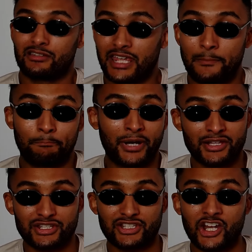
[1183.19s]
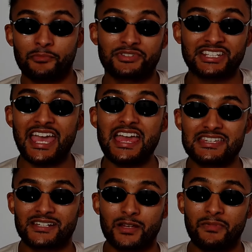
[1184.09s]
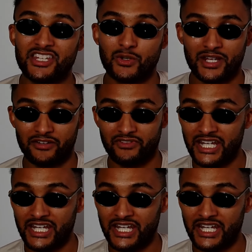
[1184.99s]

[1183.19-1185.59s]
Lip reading: getting punched up, scared to commit to anything.